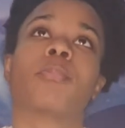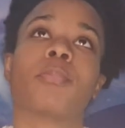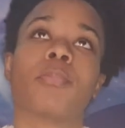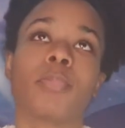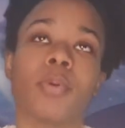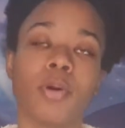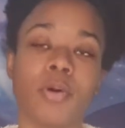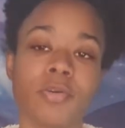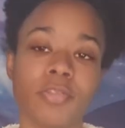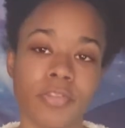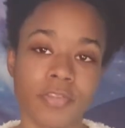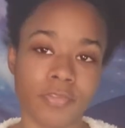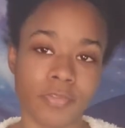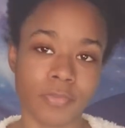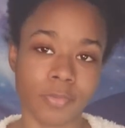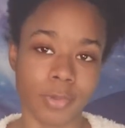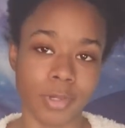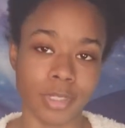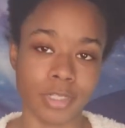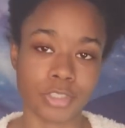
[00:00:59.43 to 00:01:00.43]
Both of
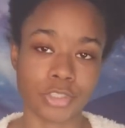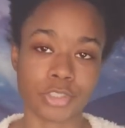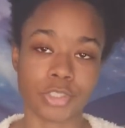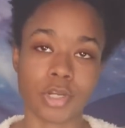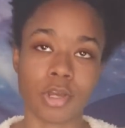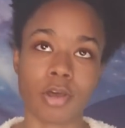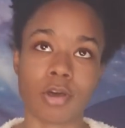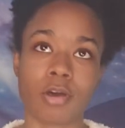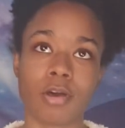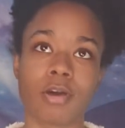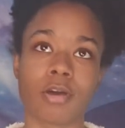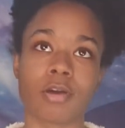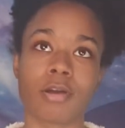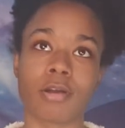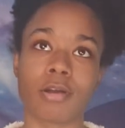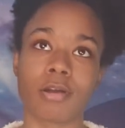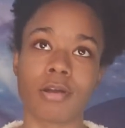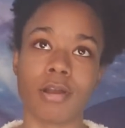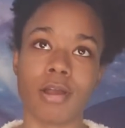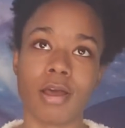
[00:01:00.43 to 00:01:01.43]
which
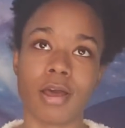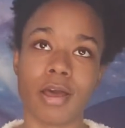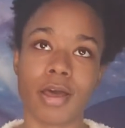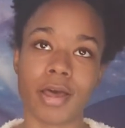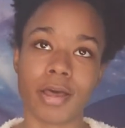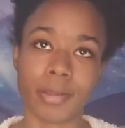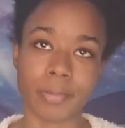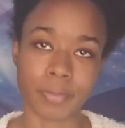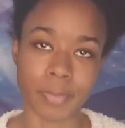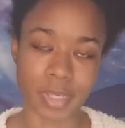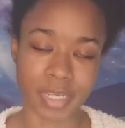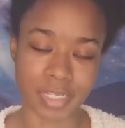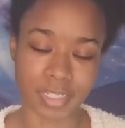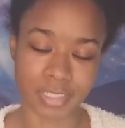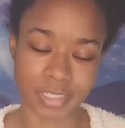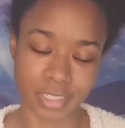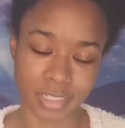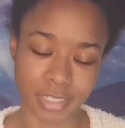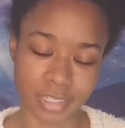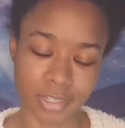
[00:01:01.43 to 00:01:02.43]
are
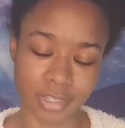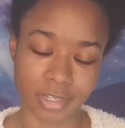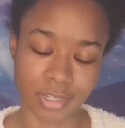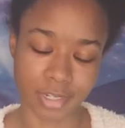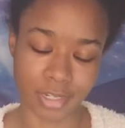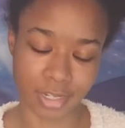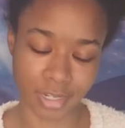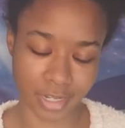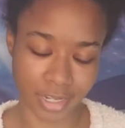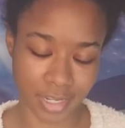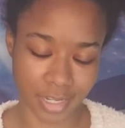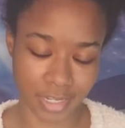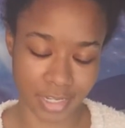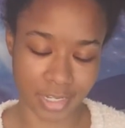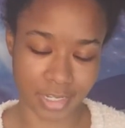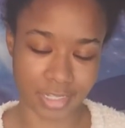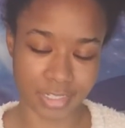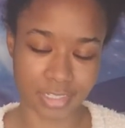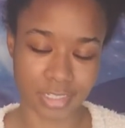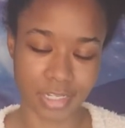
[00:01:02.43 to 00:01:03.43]
amazing
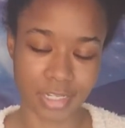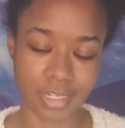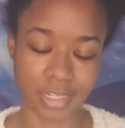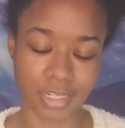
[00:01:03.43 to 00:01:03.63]
clays,